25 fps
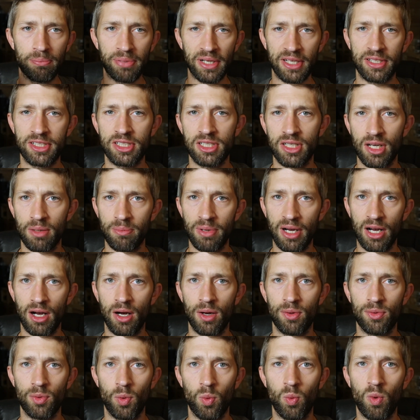picture
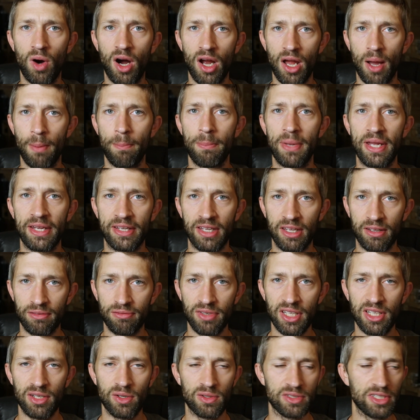about why I'm making
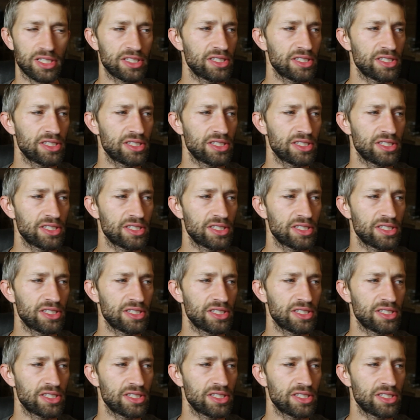videos.